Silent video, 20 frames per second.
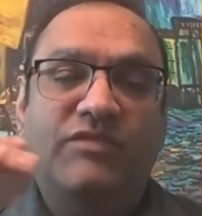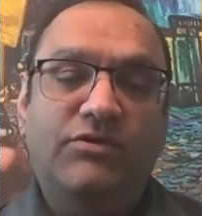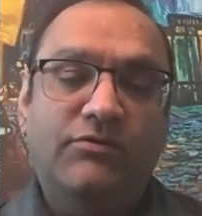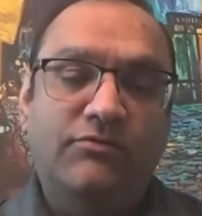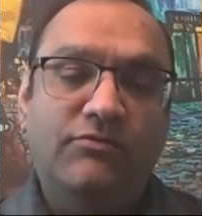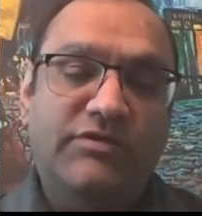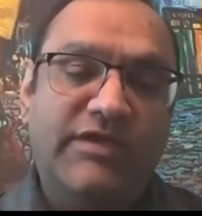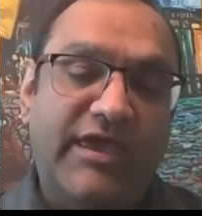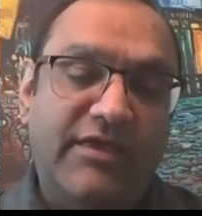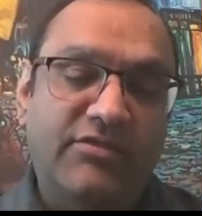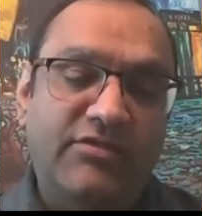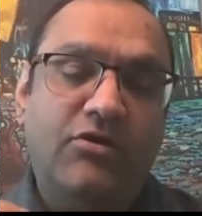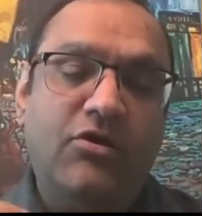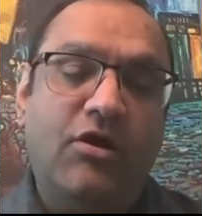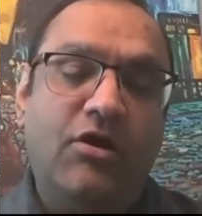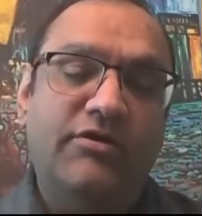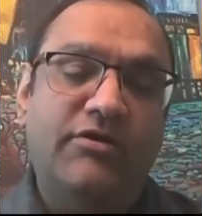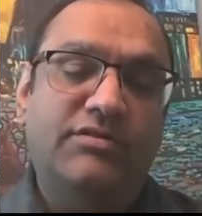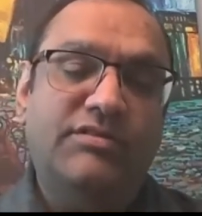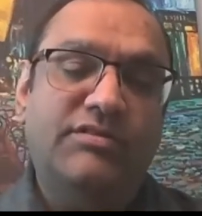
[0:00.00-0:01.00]
You take
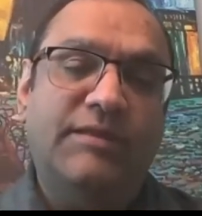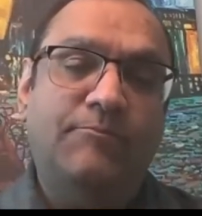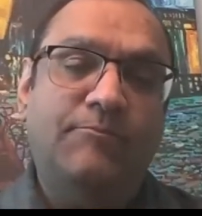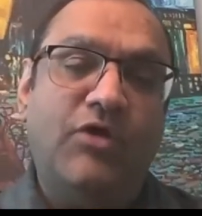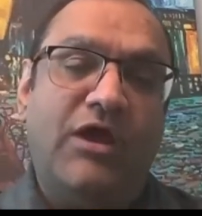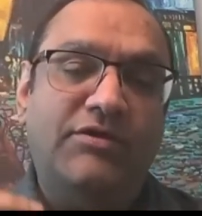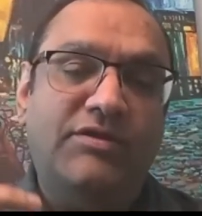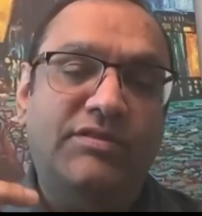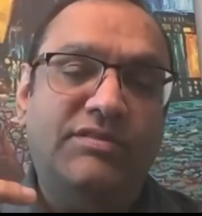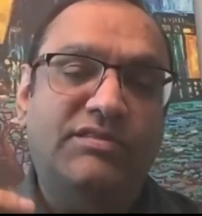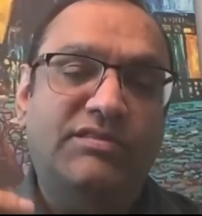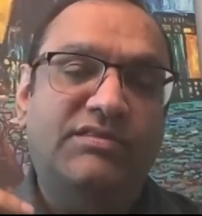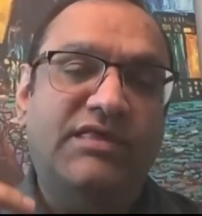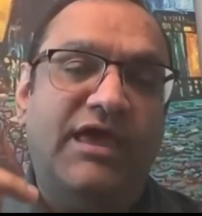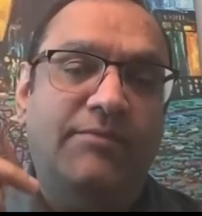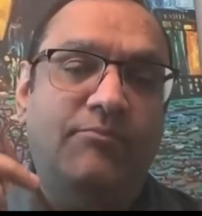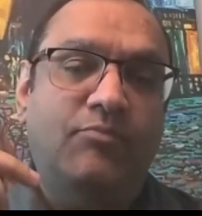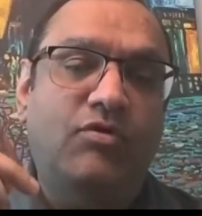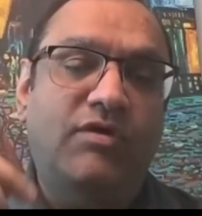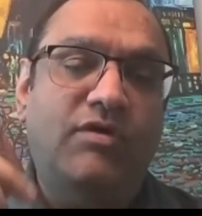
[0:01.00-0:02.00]
the conducts and
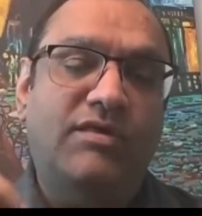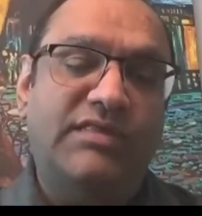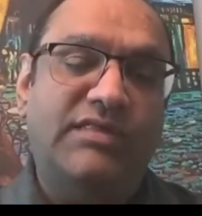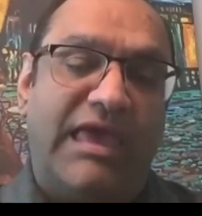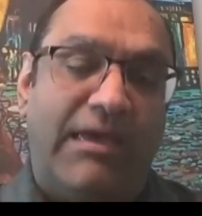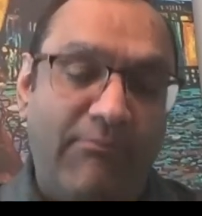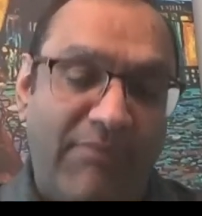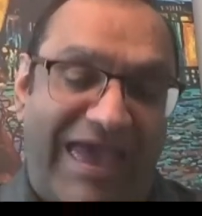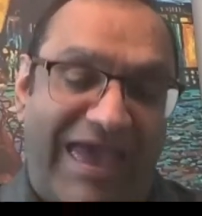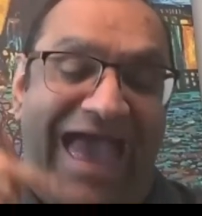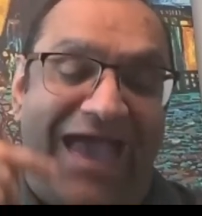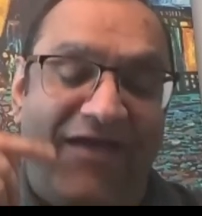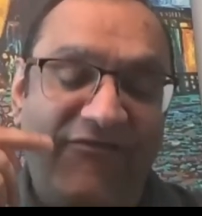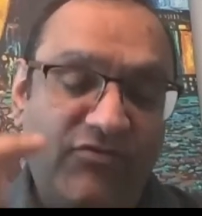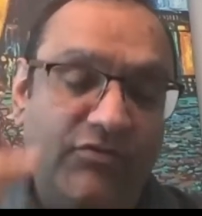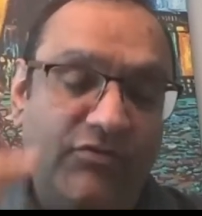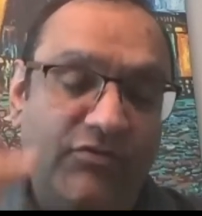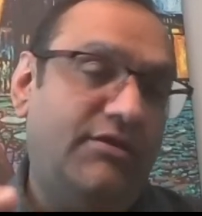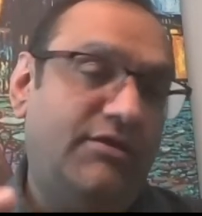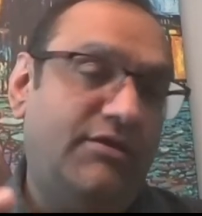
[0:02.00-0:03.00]
practices handbook exam
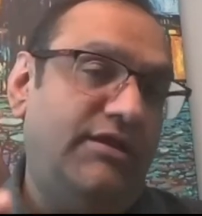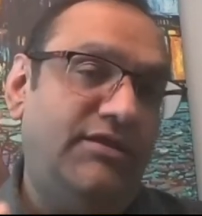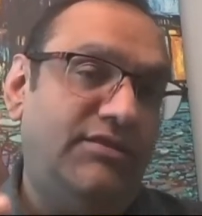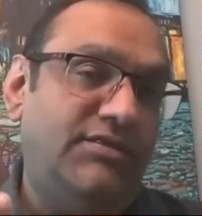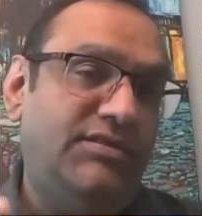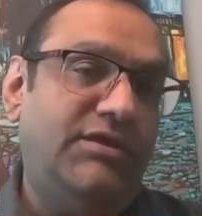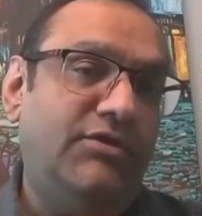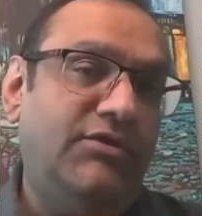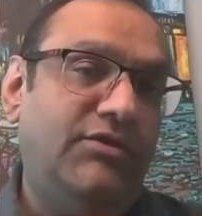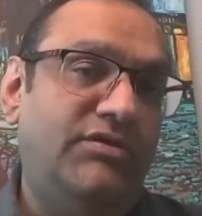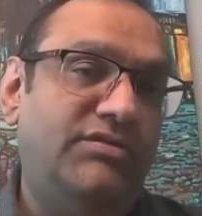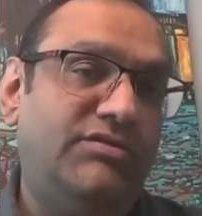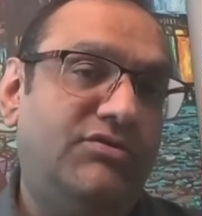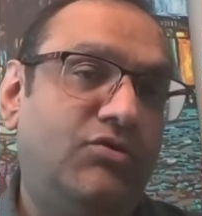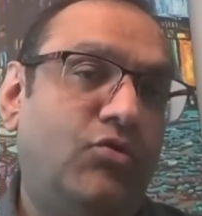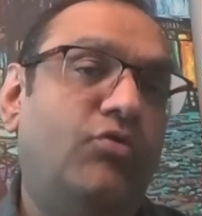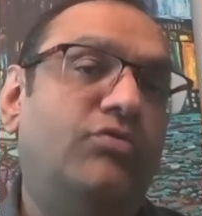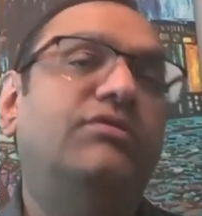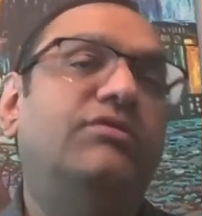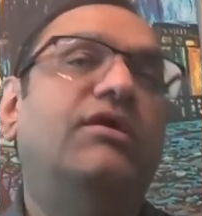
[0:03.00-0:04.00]
after the Canadian
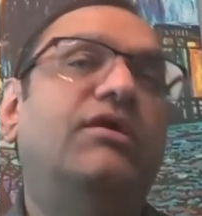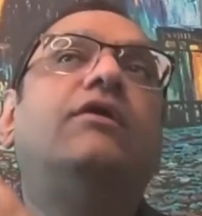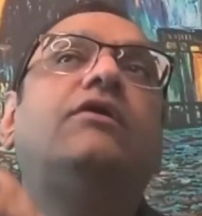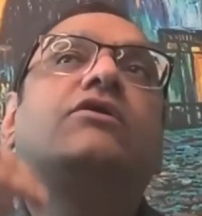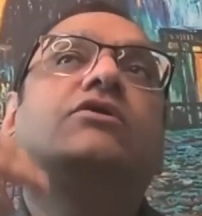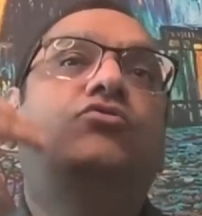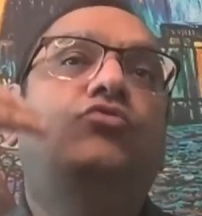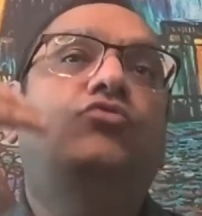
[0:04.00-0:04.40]
Securities Course.